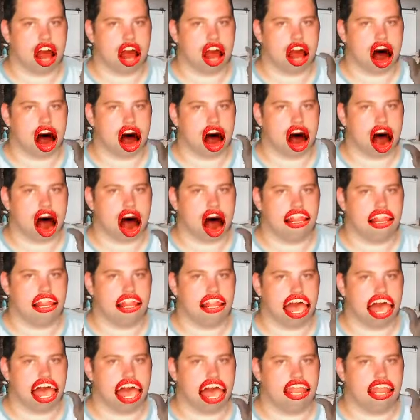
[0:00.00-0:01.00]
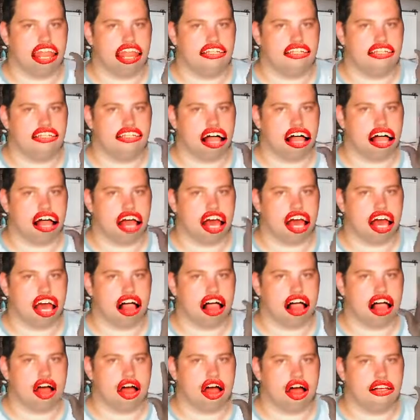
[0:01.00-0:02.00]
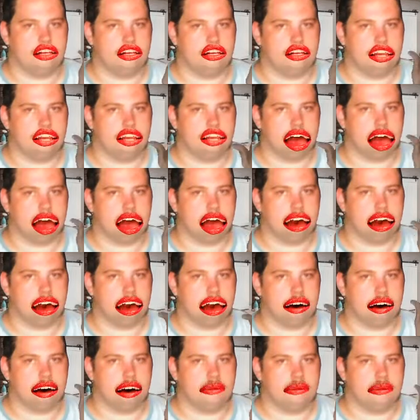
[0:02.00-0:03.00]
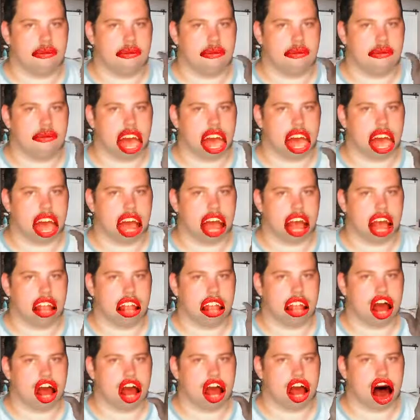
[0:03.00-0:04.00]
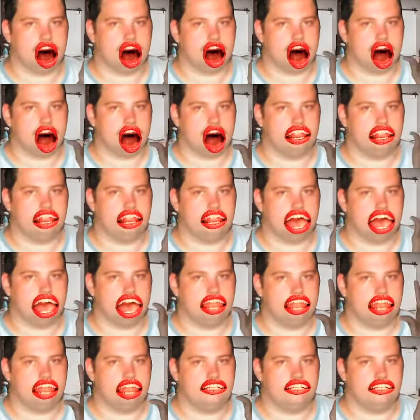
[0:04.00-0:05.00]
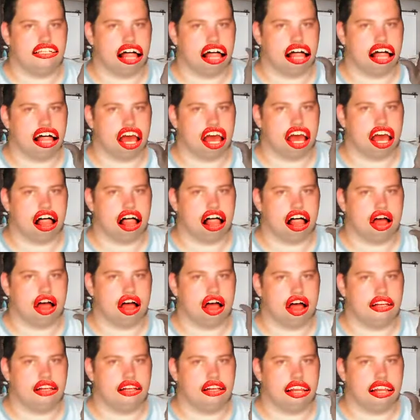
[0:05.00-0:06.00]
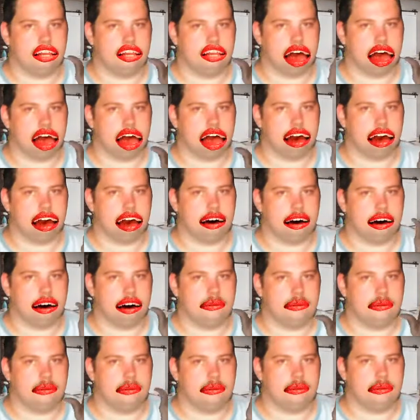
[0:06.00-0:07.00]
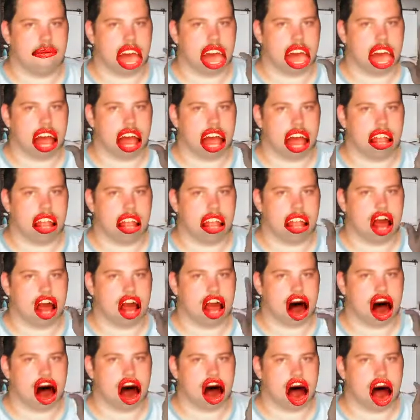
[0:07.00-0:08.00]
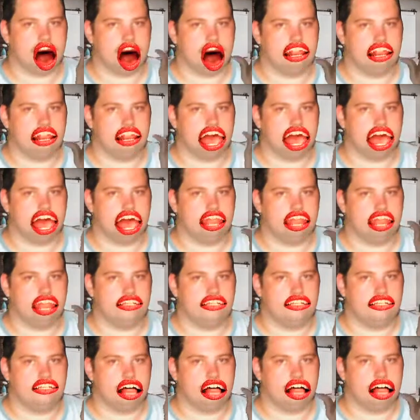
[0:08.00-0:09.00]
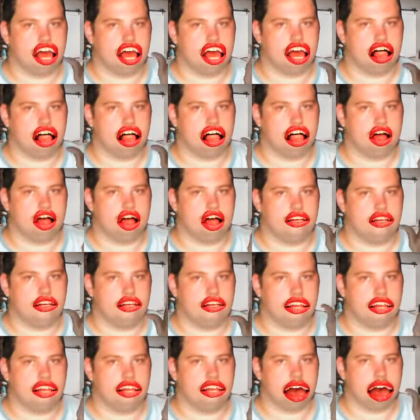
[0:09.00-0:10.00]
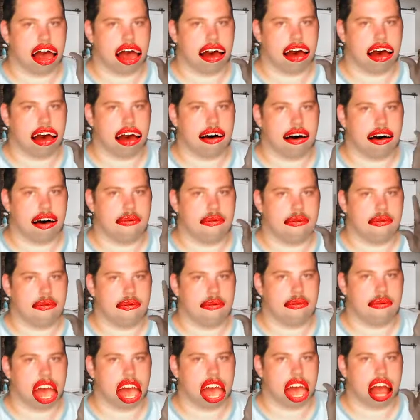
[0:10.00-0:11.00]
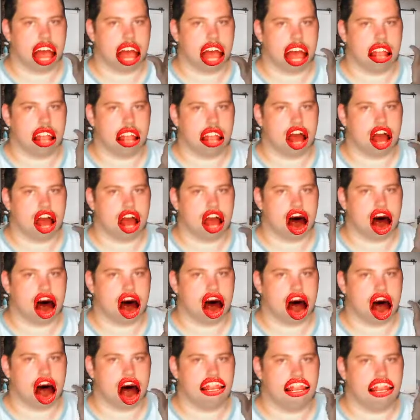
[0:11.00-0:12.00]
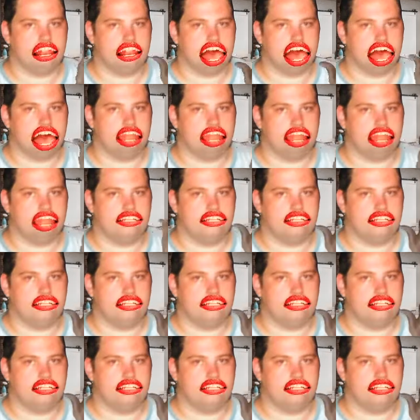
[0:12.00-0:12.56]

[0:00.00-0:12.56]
should not be in like a paid game, you know. yeah. I don't know who this is, and I don't know what message this is towards. But then Joe just said "nose exposed?" question mark.